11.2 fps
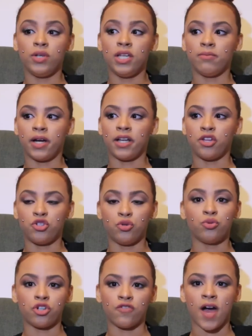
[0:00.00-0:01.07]
need money
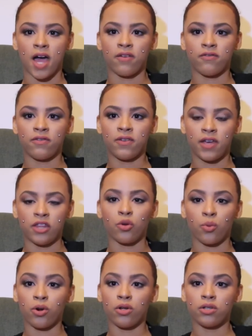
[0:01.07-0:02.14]
to survive in the
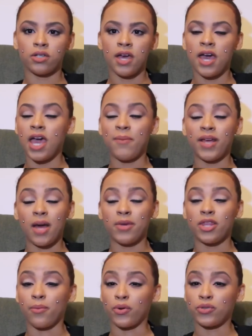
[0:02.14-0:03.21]
world. It may not be
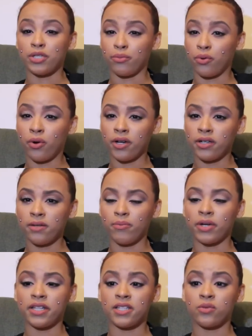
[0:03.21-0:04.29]
the most important,
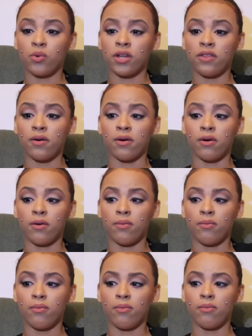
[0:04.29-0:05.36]
but it's one of the
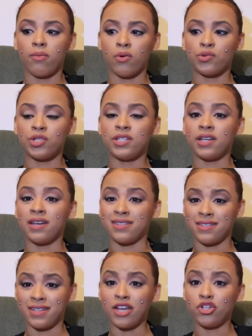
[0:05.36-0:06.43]
most
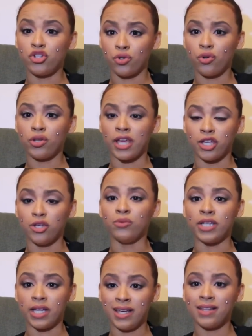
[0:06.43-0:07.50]
essential. Like, you
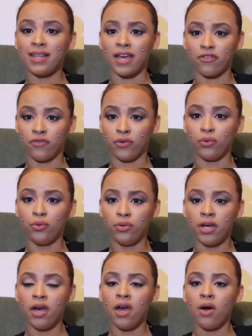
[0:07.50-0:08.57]
need it, like
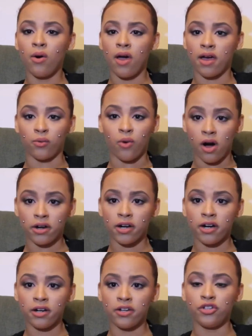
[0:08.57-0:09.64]
food and
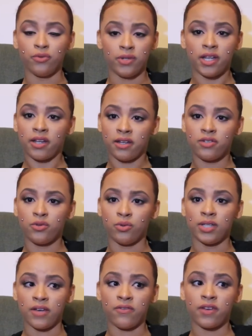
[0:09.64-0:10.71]
water. You need it to
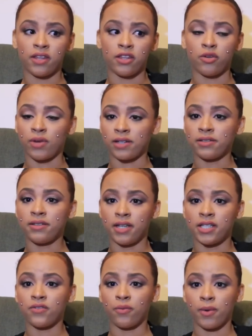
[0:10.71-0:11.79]
live in the United
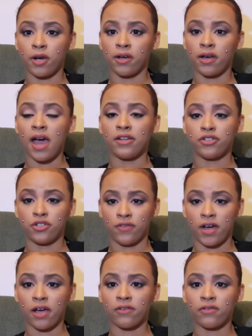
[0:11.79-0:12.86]
States of America and
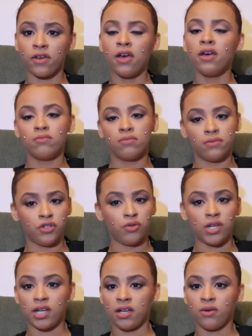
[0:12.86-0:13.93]
survive. You
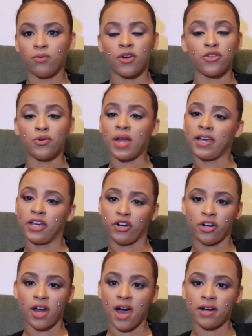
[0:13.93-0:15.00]
need it, whether you like it
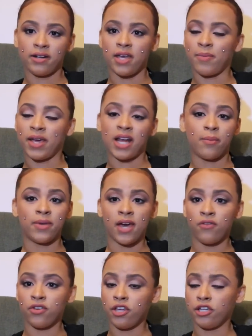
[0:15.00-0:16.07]
or not. It may not be
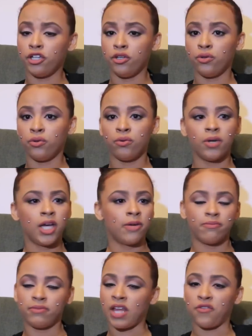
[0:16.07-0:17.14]
everything to you.
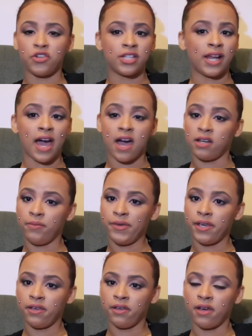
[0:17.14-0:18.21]
Never said it had to
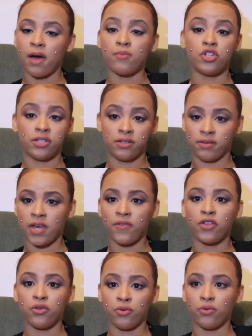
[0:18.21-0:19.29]
be. I'm just
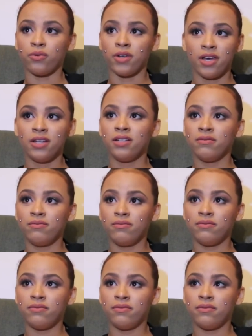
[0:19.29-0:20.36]
giving you
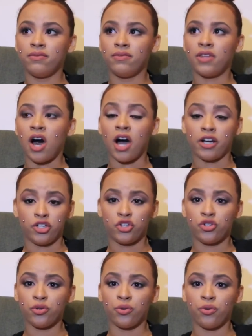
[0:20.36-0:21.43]
the honest
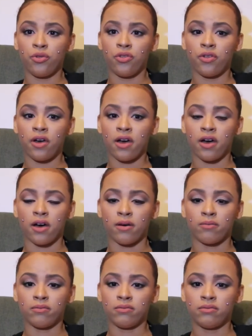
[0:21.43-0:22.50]
truth.
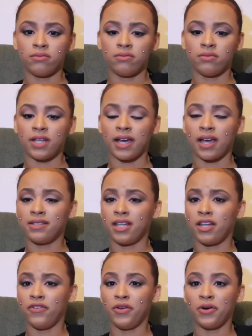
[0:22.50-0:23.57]
Like I
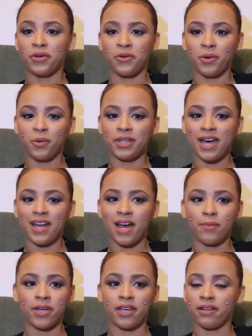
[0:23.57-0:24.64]
said, if you don't agree with that,
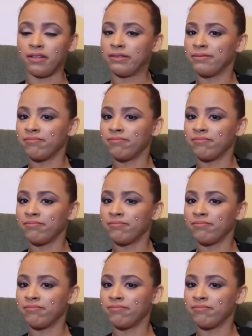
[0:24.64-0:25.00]
I mean,